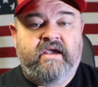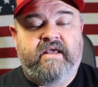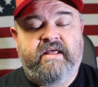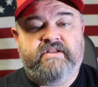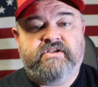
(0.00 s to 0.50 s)

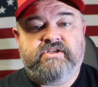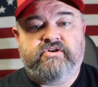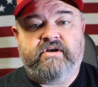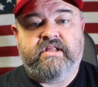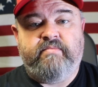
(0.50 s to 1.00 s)
And that's
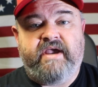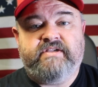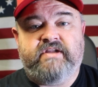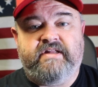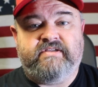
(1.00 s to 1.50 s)
strictly
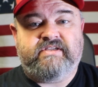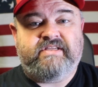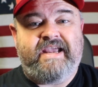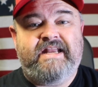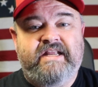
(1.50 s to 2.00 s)
based on
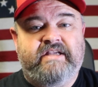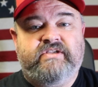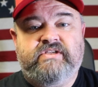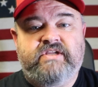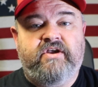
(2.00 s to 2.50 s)
standing
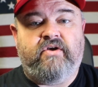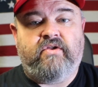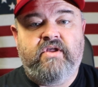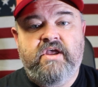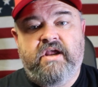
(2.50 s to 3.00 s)

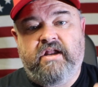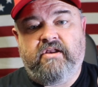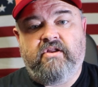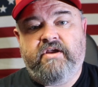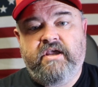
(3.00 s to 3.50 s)
still and
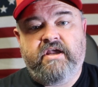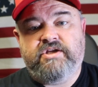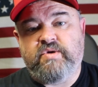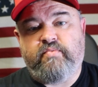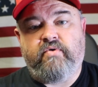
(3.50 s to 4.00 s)
looking
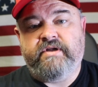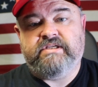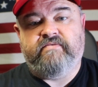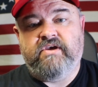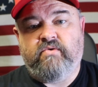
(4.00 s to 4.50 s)
at your
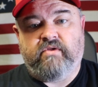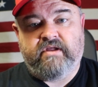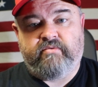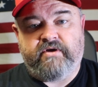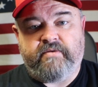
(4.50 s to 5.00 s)
points of
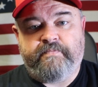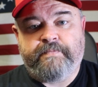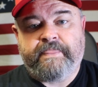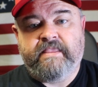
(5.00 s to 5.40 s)
equilibrium.